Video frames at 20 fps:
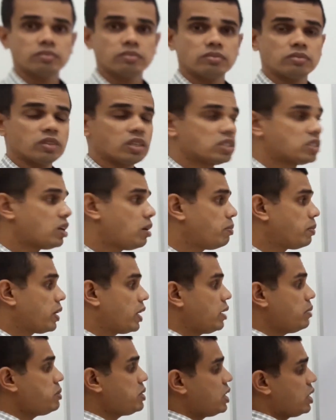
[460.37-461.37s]

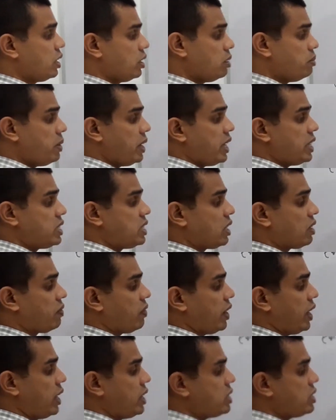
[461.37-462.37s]
Sometimes the basic
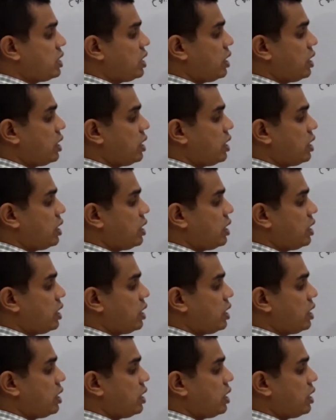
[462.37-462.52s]
ways